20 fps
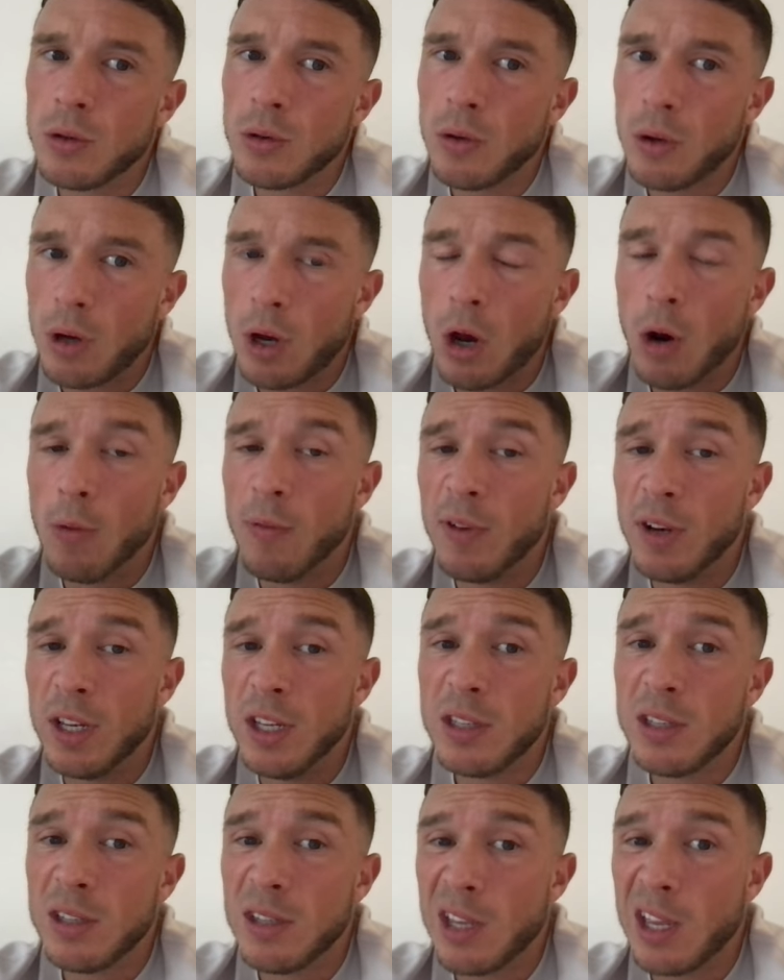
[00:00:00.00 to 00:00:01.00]
hopefully,
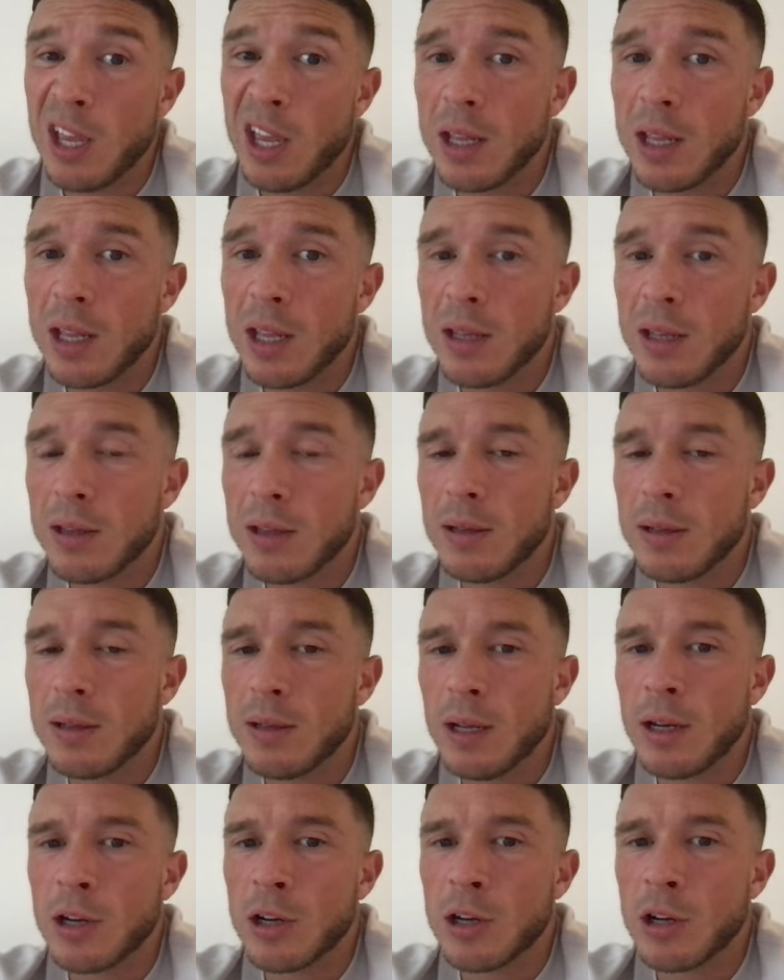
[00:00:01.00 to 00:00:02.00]

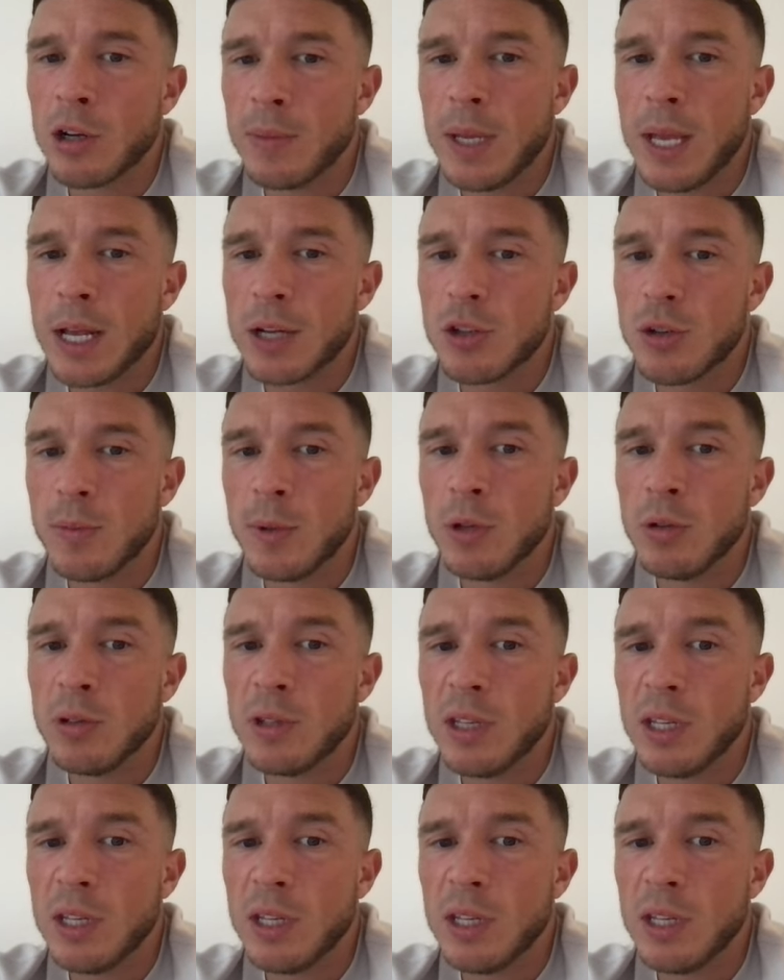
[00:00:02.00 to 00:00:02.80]
that are going to be attributed to